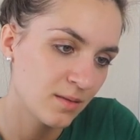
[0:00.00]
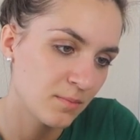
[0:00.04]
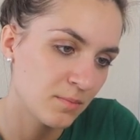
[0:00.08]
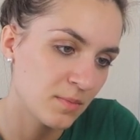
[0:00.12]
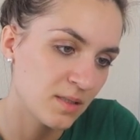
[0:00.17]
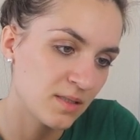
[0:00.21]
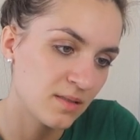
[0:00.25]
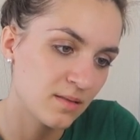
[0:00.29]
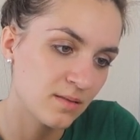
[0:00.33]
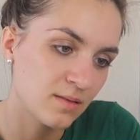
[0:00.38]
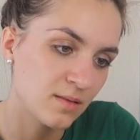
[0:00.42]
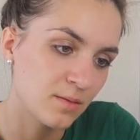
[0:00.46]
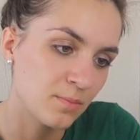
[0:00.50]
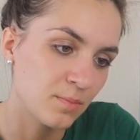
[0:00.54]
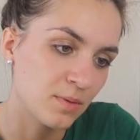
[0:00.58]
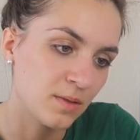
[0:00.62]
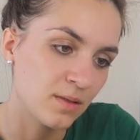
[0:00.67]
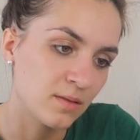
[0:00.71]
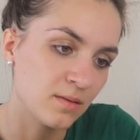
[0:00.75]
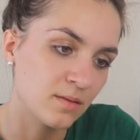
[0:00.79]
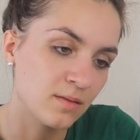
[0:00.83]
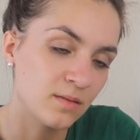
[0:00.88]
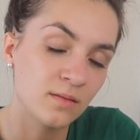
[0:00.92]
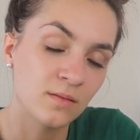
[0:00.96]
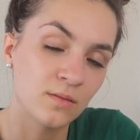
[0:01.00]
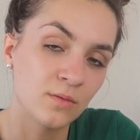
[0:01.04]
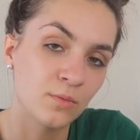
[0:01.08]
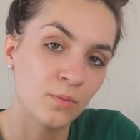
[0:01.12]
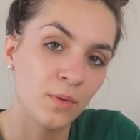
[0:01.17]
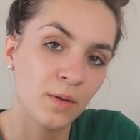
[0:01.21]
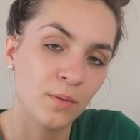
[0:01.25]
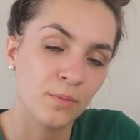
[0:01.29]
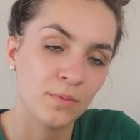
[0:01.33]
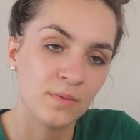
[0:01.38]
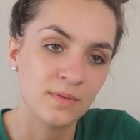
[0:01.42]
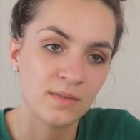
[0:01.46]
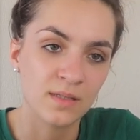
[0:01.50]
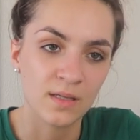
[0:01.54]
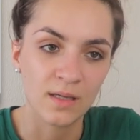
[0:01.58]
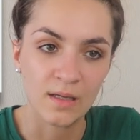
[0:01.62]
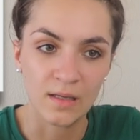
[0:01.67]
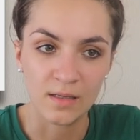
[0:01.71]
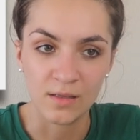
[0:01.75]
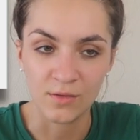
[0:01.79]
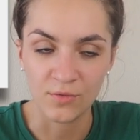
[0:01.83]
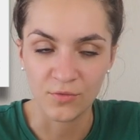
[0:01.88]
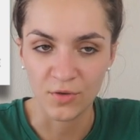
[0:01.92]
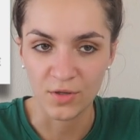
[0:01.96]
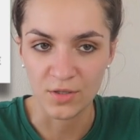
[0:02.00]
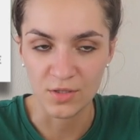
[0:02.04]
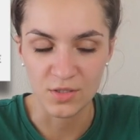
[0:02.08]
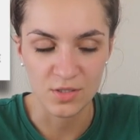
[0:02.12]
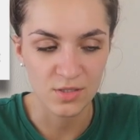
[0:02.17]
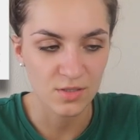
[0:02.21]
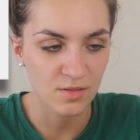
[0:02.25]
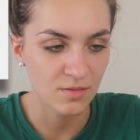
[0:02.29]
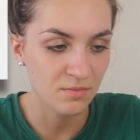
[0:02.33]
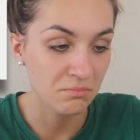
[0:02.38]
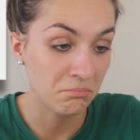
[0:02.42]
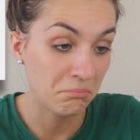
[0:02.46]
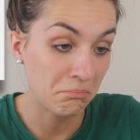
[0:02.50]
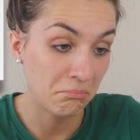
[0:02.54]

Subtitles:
Mississippi, this is the way we say it in French.